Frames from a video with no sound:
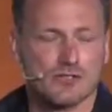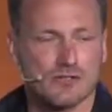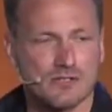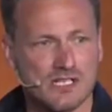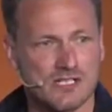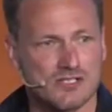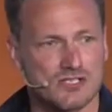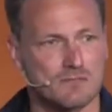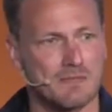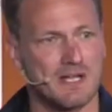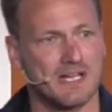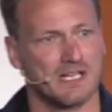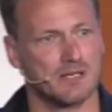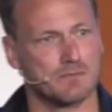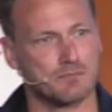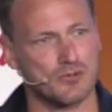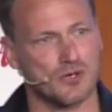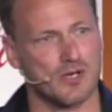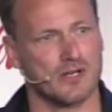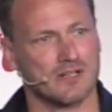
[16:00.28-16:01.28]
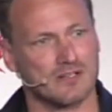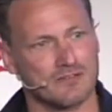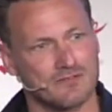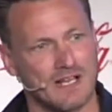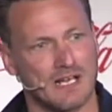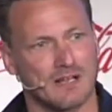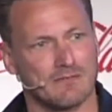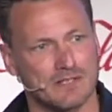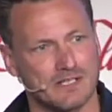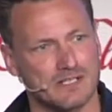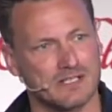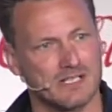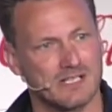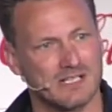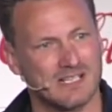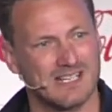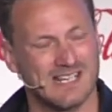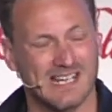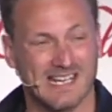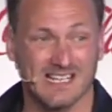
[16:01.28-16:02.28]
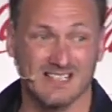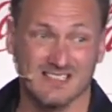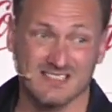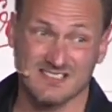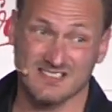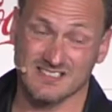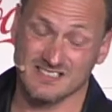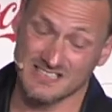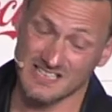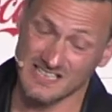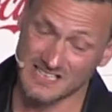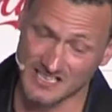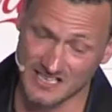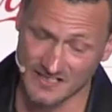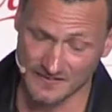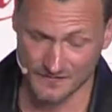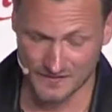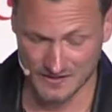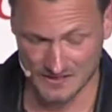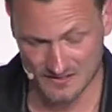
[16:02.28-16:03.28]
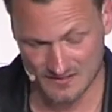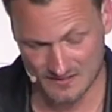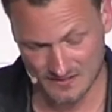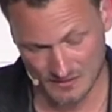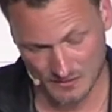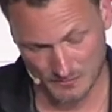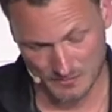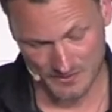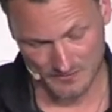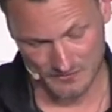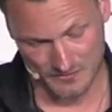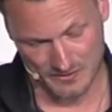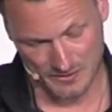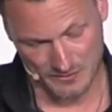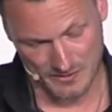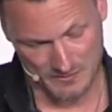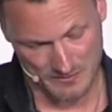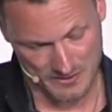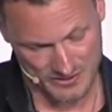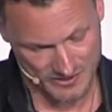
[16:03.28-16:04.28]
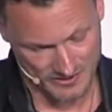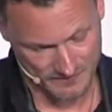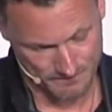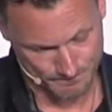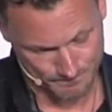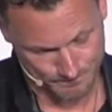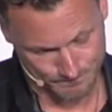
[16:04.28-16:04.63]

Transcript: You need to make it product relevant. Else, I kind of think it's a little bit of a greenwashing.